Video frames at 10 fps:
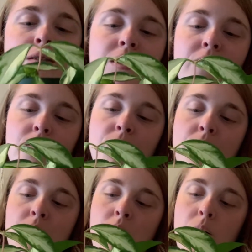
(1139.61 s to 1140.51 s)
really know
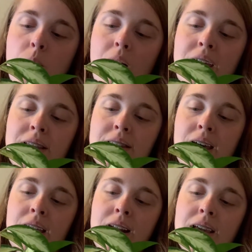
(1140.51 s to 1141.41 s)
why it
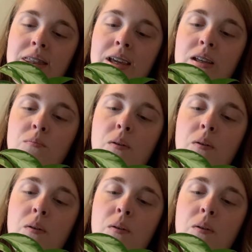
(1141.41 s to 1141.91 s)
died. I think it